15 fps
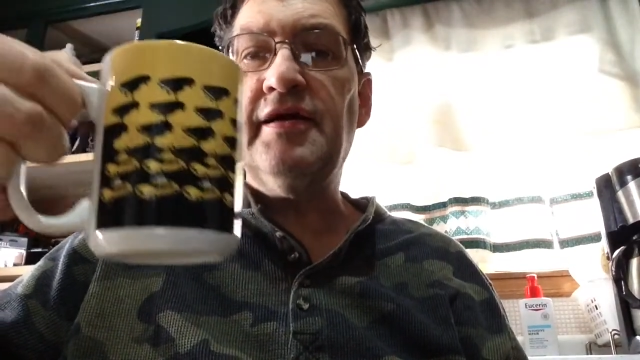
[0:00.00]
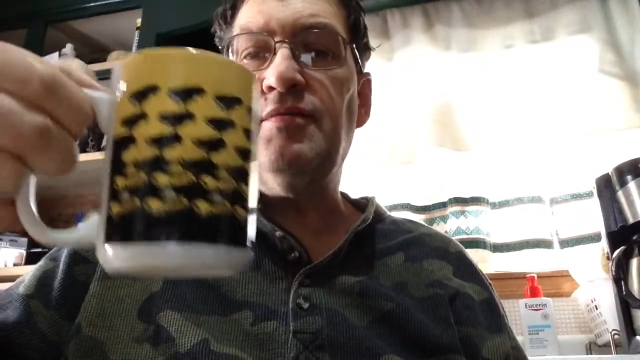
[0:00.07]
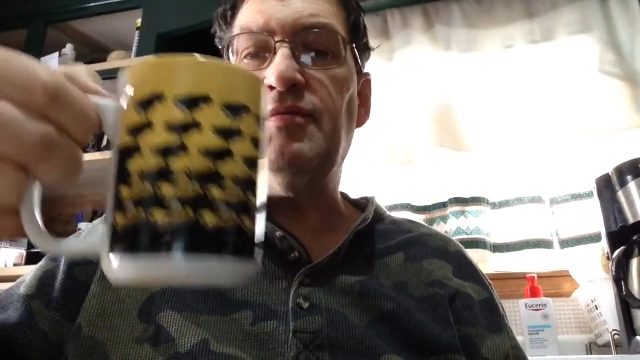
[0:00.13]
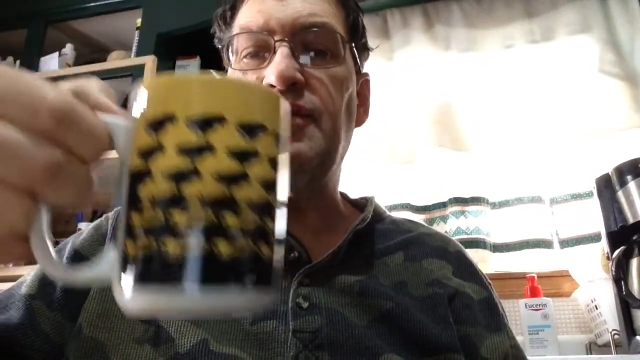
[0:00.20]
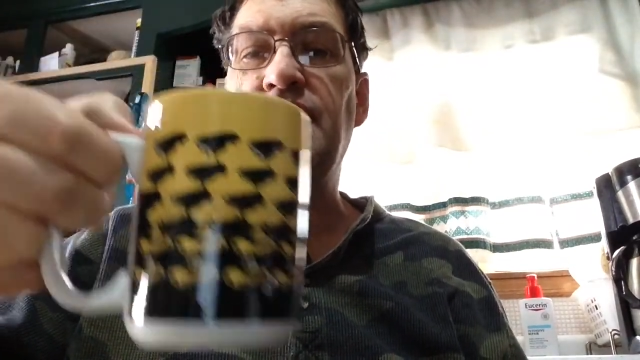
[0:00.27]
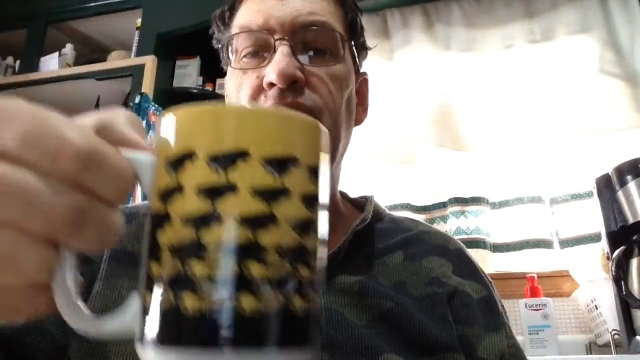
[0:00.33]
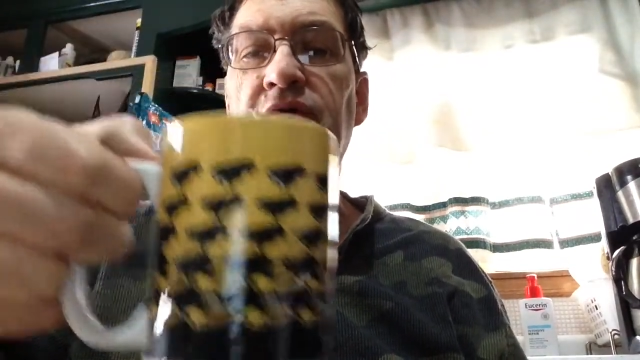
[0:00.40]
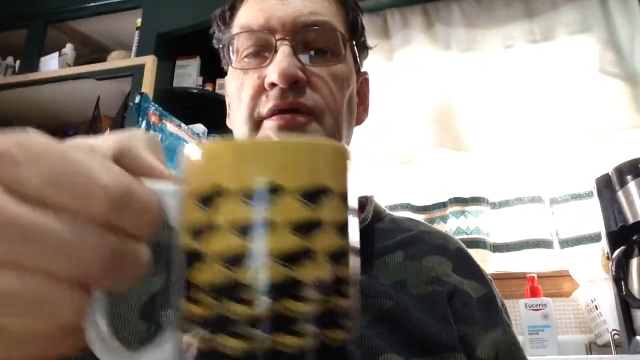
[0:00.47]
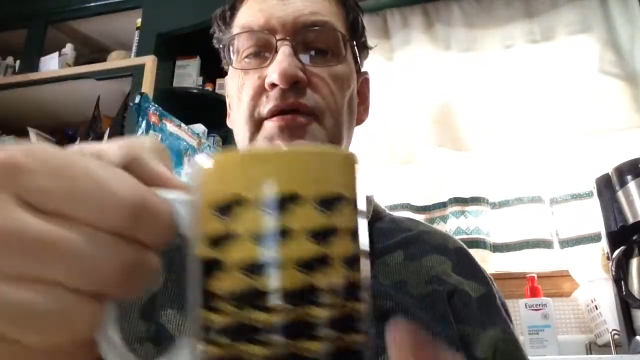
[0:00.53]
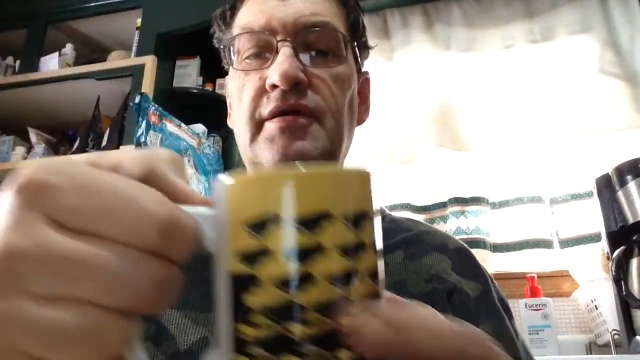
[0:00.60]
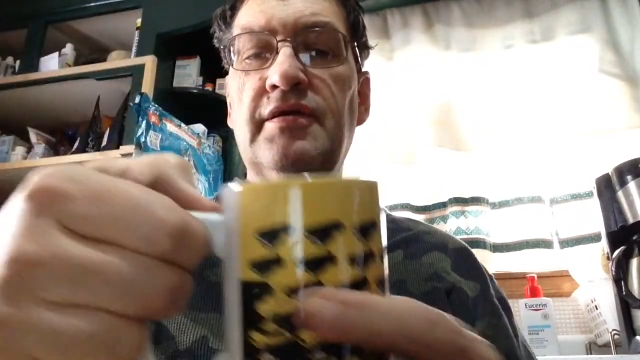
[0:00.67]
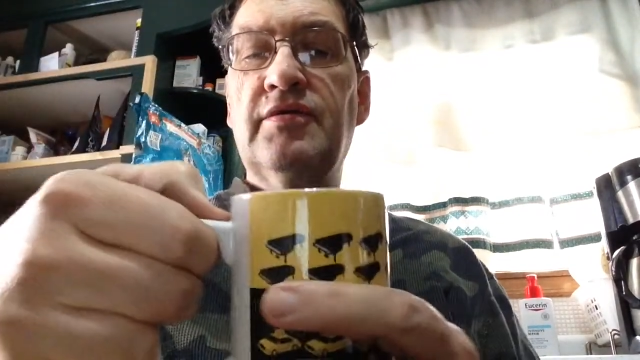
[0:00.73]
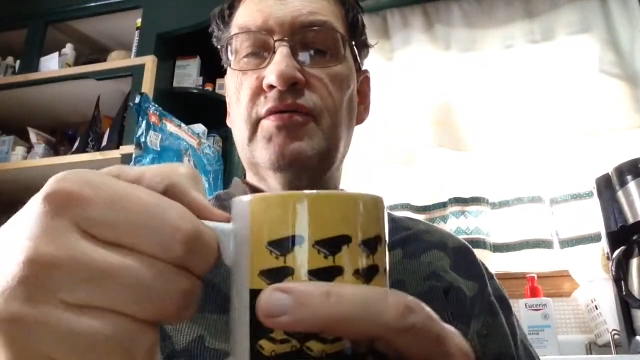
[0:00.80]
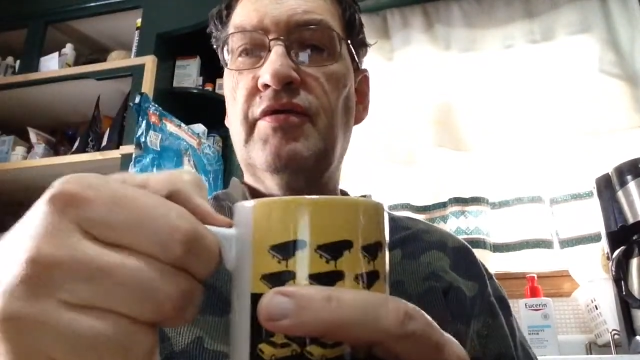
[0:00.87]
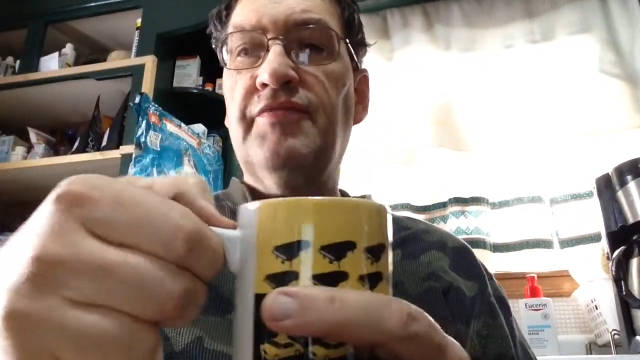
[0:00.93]
I want a
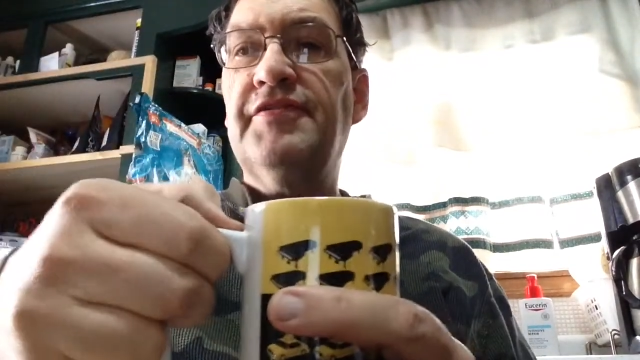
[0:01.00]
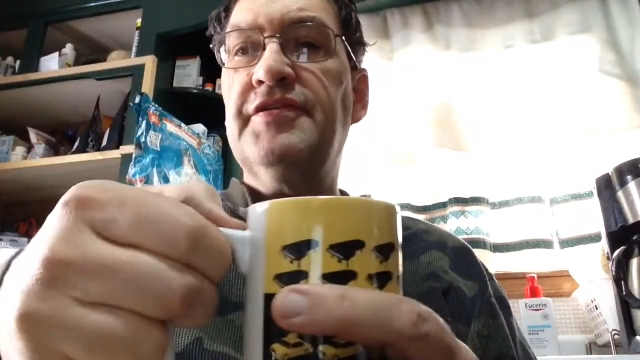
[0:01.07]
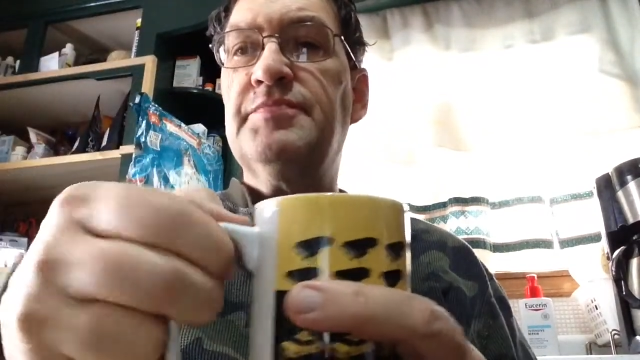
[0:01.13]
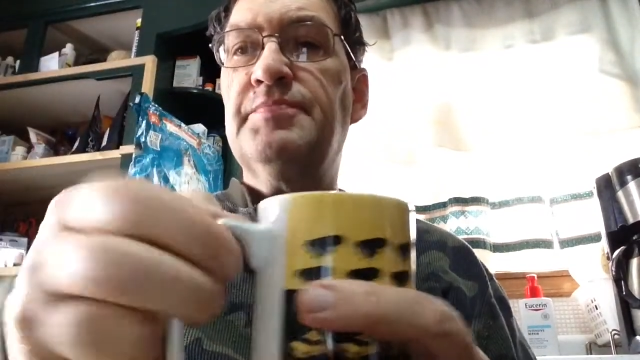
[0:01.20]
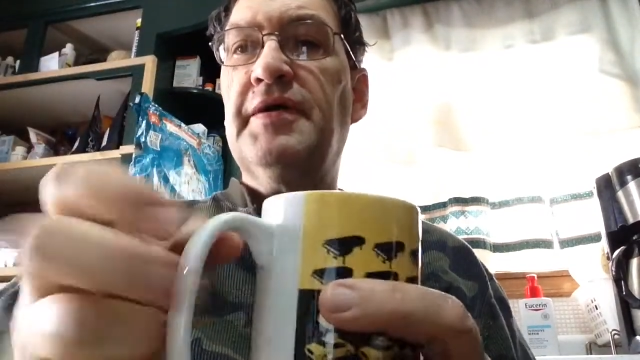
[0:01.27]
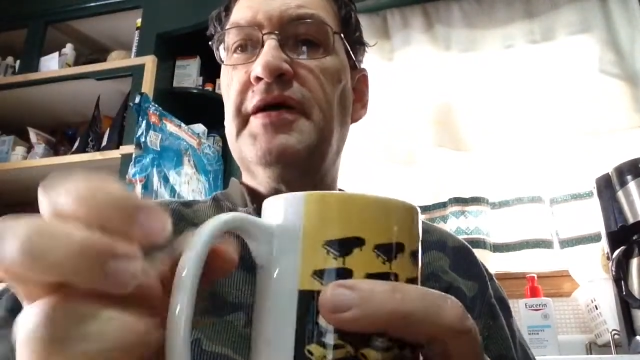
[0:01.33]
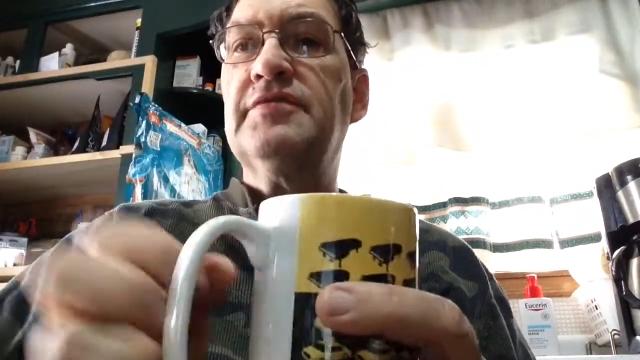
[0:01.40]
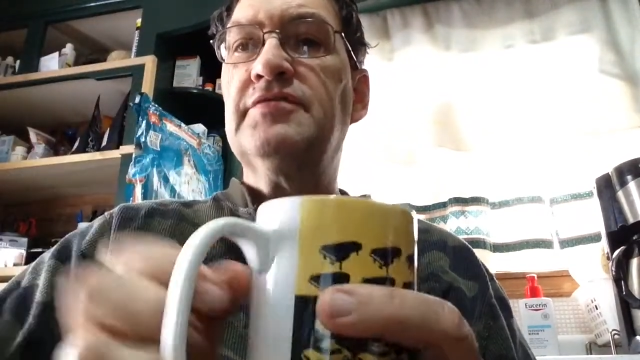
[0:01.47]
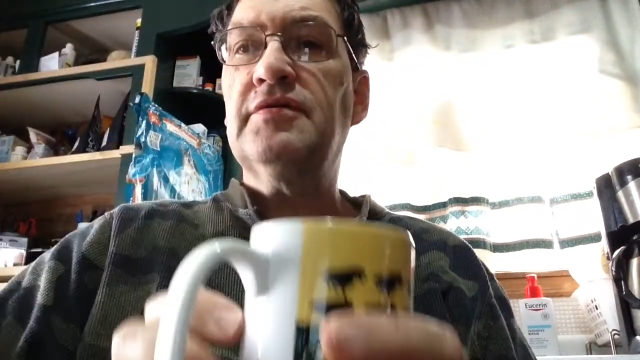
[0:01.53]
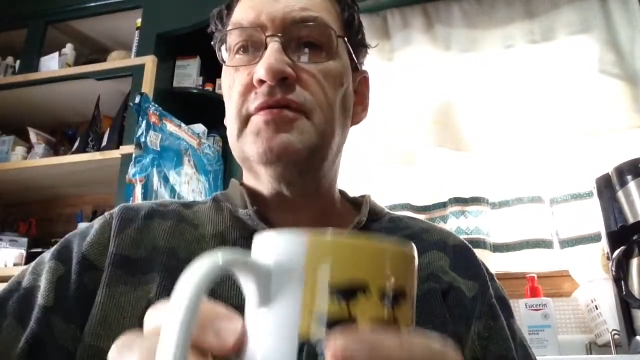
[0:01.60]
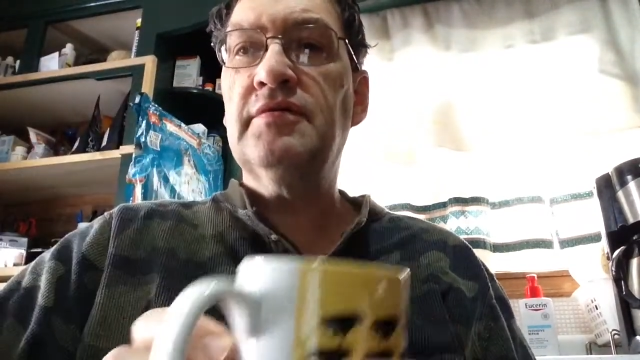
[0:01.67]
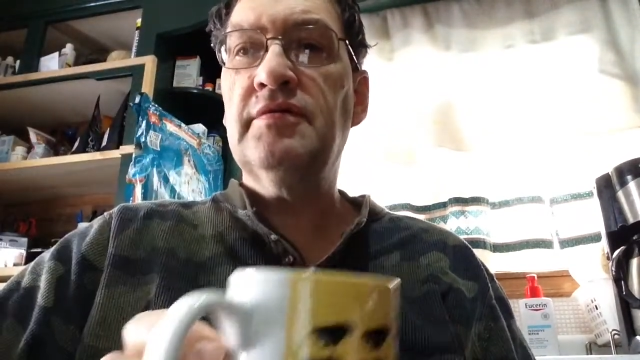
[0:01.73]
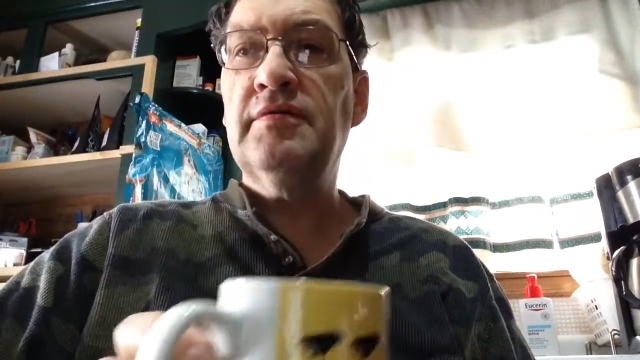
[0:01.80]
coffee sponsor.